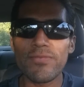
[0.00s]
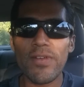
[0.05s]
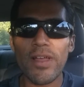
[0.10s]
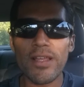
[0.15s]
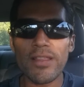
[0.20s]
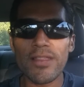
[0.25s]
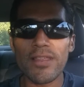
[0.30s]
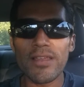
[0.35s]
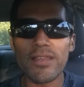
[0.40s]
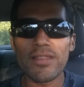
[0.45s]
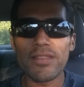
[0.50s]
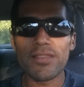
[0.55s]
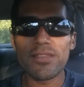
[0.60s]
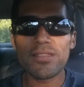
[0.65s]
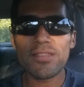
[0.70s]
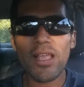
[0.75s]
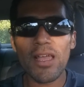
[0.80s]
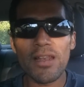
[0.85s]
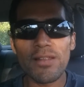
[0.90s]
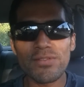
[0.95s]
the fact that
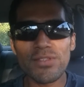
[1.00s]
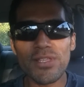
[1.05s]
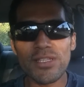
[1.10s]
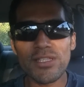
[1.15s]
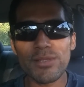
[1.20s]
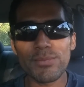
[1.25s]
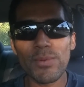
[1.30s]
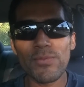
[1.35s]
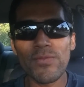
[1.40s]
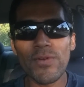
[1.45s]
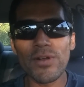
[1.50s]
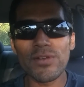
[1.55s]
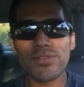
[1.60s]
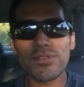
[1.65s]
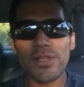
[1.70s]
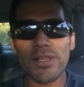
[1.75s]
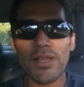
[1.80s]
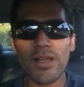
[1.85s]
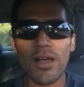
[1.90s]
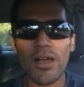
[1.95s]
this kind of sets up a false
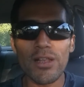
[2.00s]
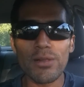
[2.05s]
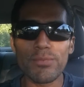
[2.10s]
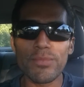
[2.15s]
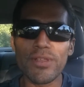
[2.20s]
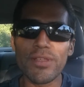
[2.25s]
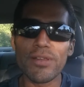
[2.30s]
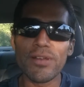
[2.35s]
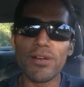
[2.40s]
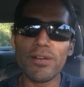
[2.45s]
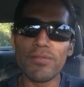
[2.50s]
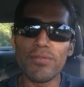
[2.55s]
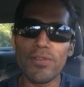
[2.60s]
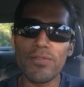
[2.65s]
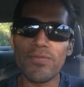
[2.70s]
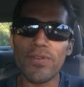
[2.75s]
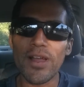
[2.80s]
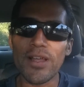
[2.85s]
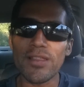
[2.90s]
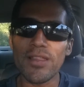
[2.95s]
dichotomy of the
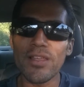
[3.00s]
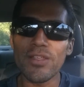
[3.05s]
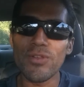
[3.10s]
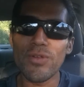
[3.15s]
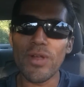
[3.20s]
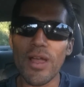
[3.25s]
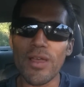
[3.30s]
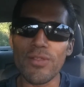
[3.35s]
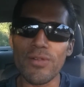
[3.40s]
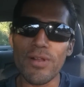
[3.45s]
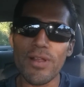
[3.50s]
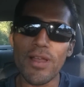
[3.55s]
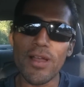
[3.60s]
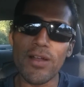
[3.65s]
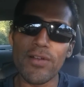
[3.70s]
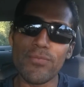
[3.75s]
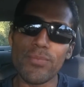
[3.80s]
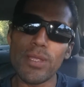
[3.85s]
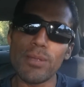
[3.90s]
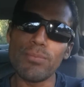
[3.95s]
fact that you either
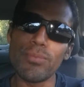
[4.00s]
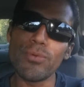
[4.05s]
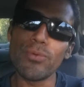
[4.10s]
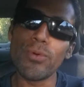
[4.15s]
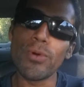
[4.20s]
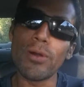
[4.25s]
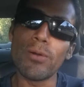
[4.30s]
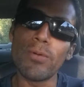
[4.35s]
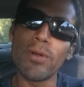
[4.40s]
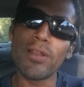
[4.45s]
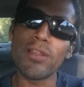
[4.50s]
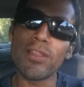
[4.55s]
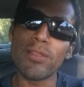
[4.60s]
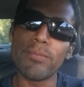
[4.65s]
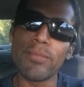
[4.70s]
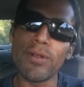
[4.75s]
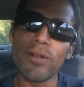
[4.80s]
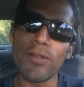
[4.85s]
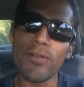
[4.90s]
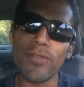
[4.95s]
have people who are running the
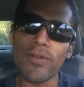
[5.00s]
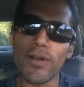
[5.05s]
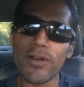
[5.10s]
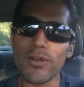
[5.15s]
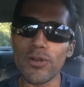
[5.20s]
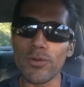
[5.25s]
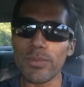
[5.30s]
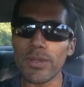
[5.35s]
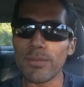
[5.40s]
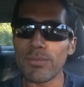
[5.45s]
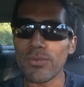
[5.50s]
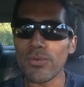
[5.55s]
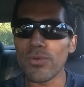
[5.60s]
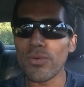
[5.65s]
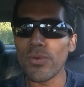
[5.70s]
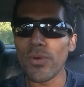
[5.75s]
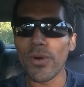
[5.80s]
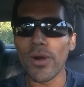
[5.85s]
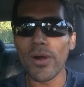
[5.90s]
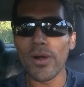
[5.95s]
marathon or people
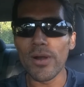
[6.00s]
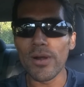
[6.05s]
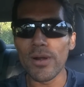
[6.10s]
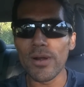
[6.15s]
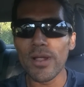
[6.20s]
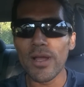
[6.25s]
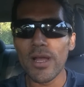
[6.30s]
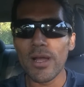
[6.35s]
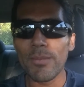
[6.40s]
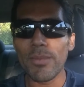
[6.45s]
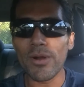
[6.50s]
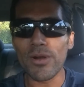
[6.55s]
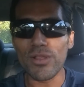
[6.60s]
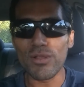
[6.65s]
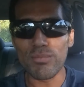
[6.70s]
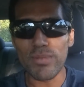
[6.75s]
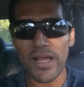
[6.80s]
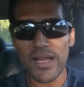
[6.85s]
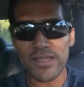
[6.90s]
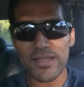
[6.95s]
who are part of
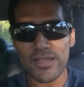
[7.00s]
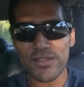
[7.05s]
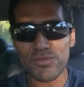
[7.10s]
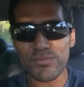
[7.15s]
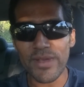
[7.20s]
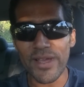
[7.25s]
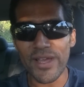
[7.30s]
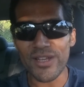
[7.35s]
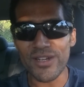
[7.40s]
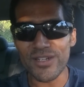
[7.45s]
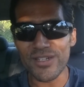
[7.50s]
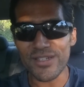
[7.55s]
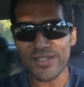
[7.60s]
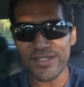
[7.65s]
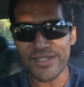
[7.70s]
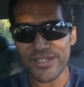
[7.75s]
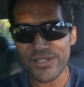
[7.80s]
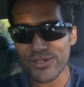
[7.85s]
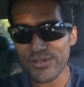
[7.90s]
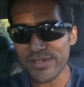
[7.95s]
the Black Lives Matter,
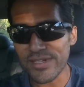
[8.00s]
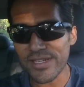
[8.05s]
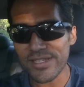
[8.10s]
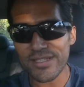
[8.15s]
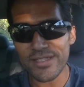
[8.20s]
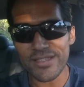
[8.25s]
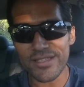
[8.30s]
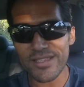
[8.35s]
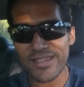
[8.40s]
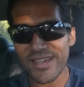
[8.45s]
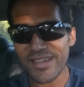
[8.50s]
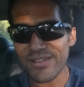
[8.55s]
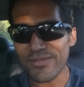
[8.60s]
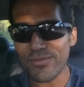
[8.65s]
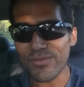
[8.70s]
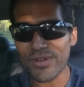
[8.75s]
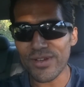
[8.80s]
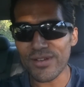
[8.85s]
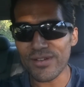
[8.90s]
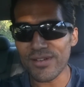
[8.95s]
and it creates this kind of
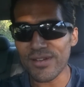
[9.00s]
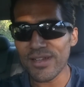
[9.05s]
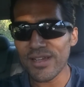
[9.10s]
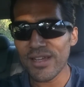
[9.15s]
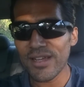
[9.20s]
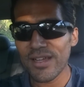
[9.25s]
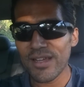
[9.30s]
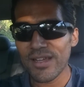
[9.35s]
weird